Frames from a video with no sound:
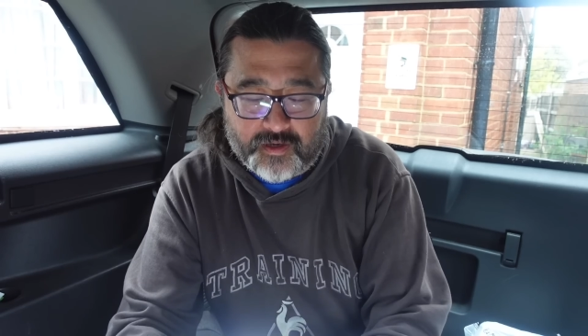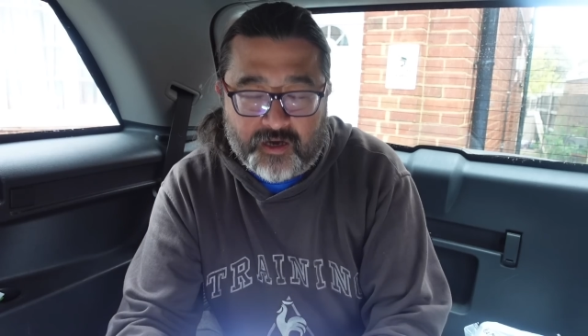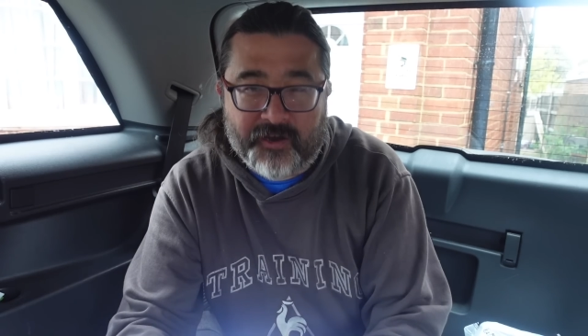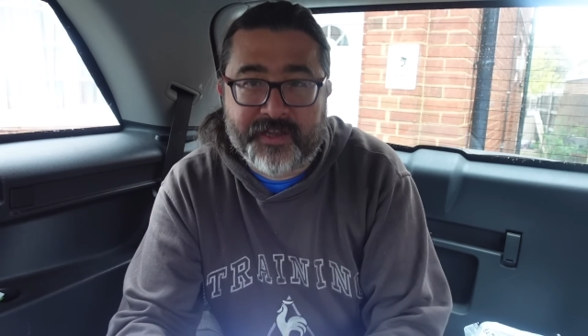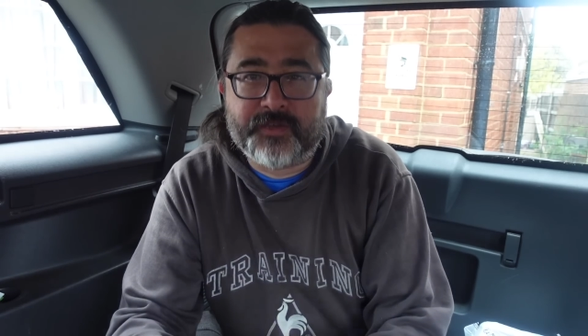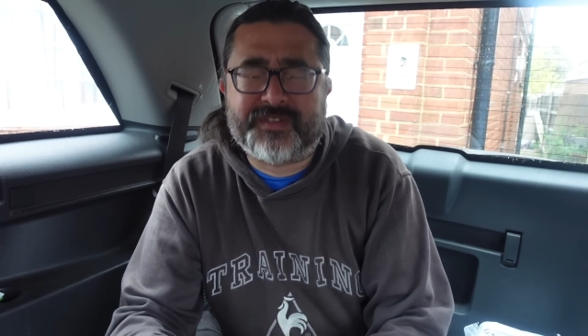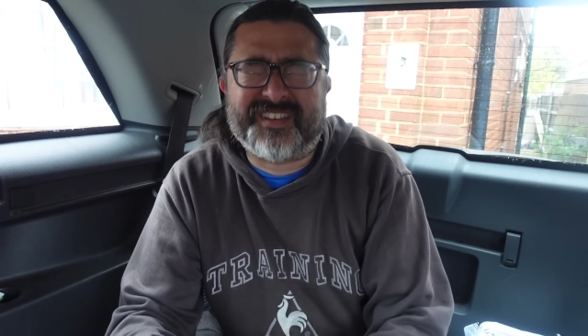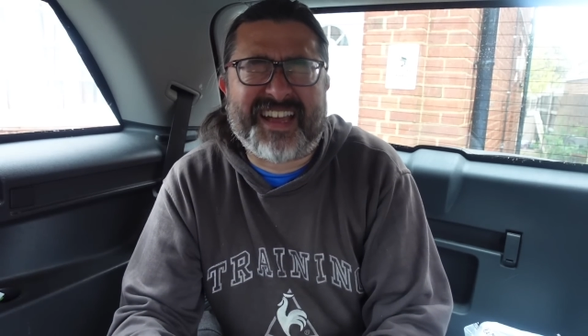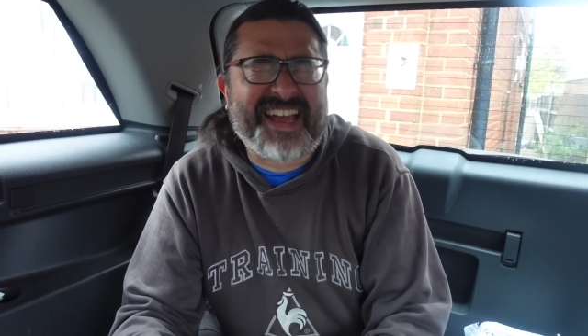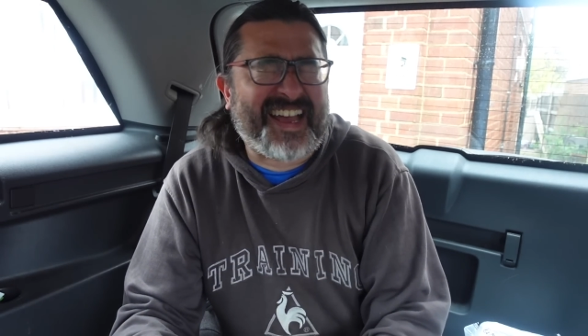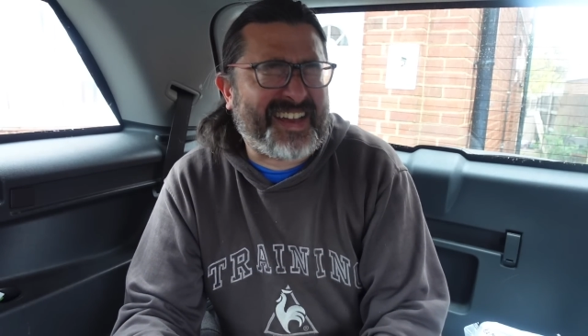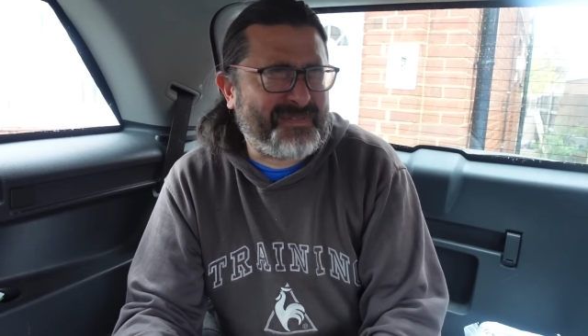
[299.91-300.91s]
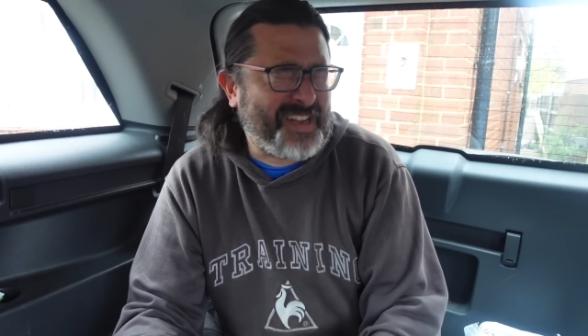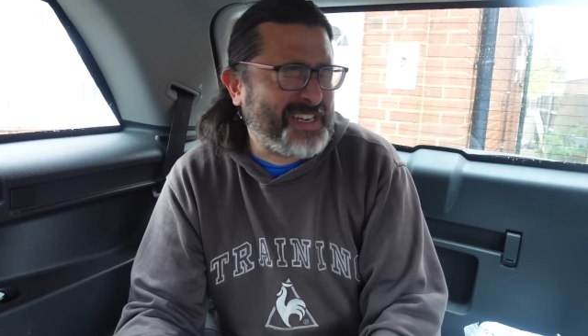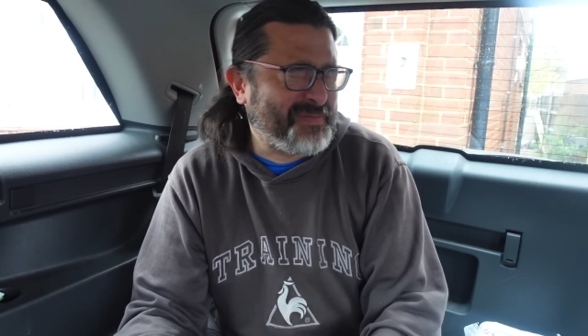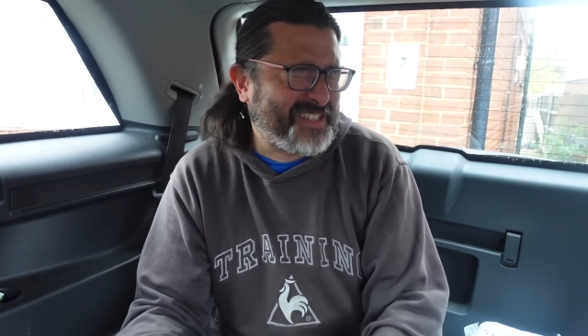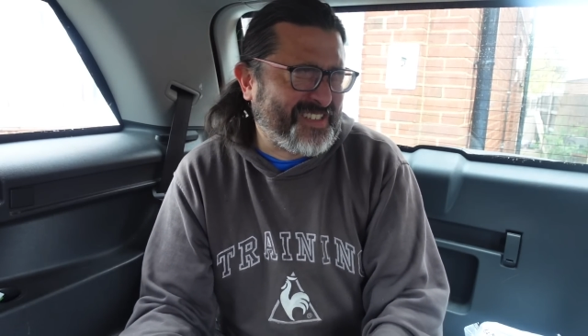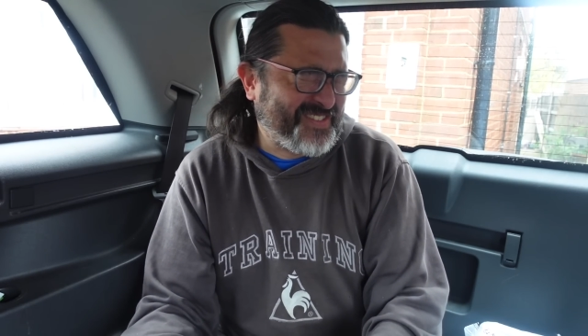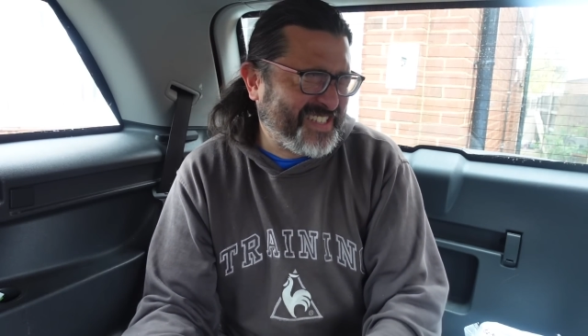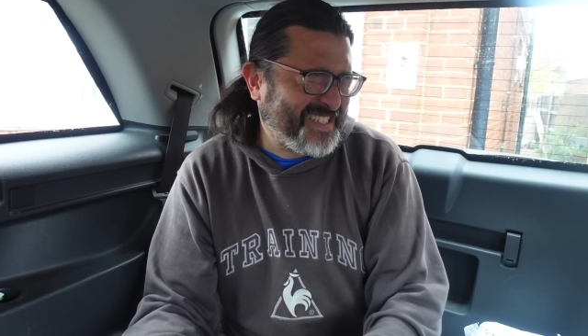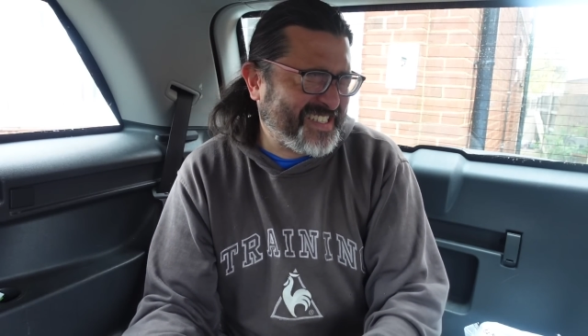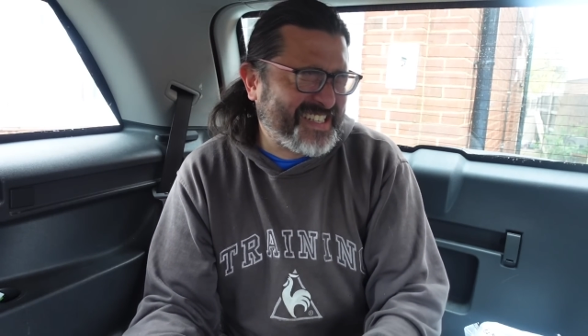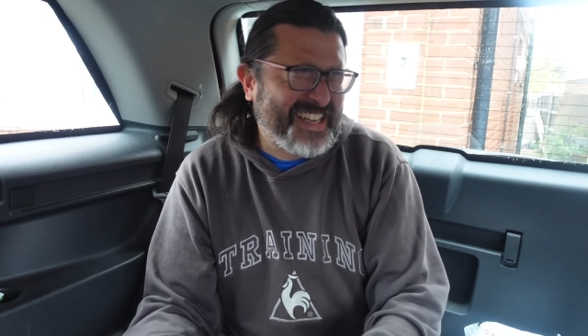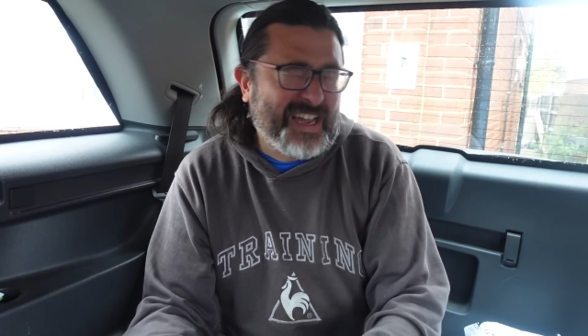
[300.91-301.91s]
I used, blinded myself,
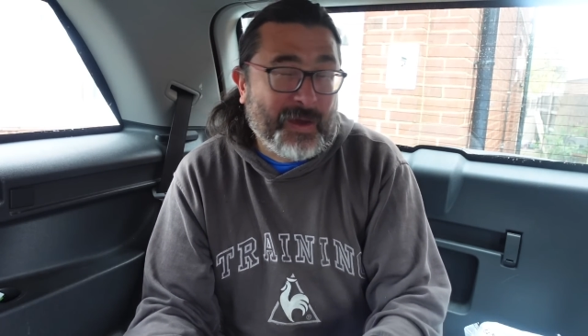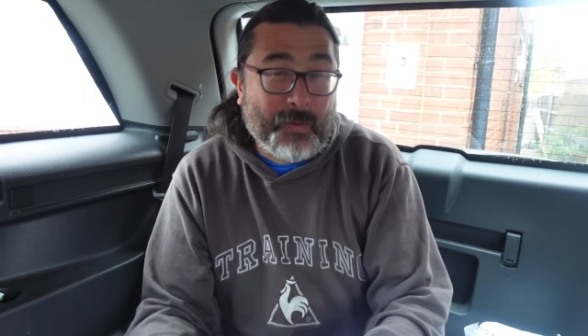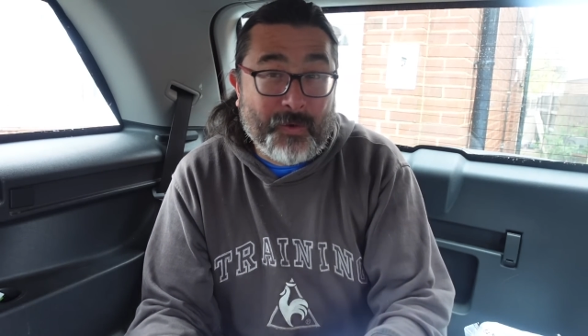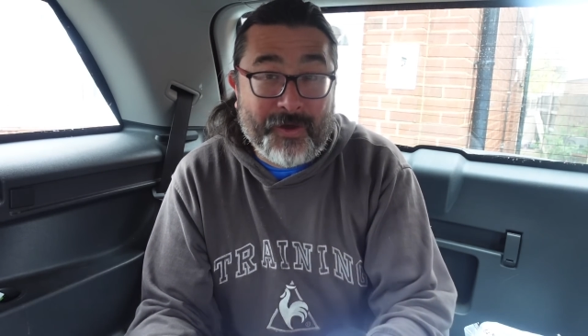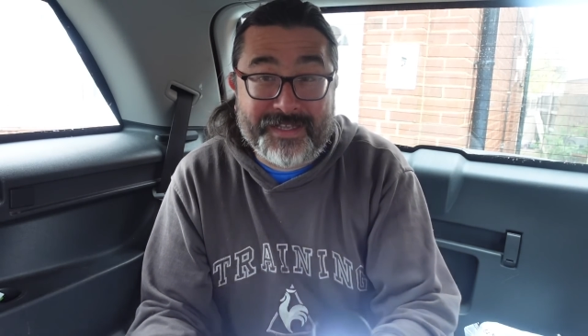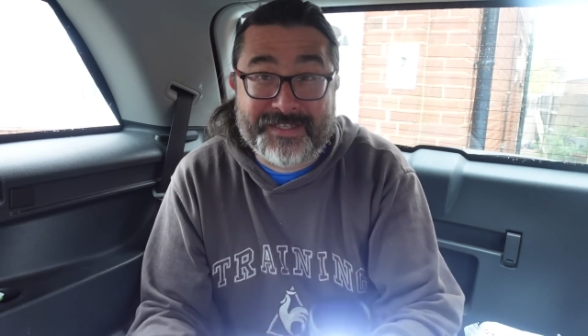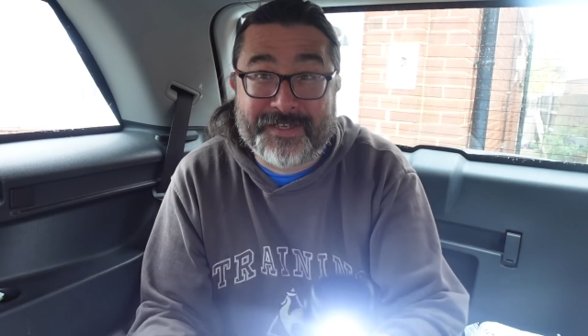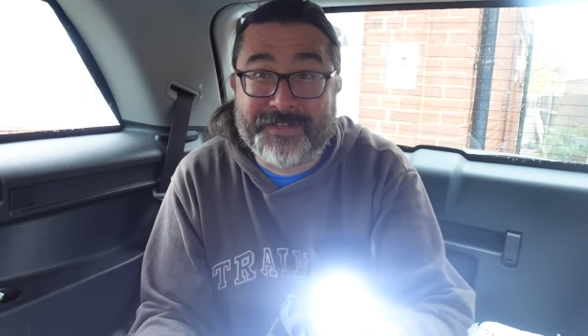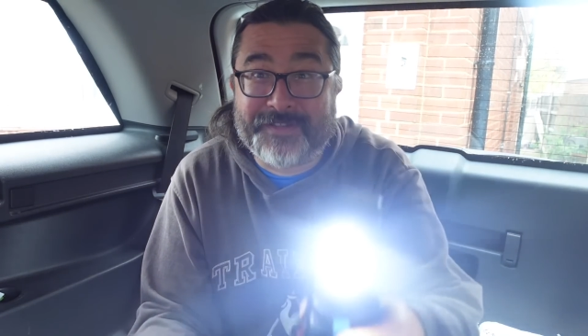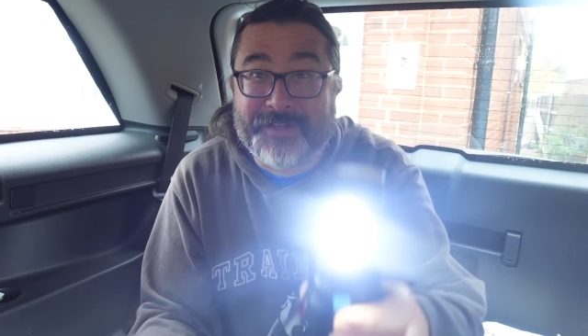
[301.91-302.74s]
Jesus. What is good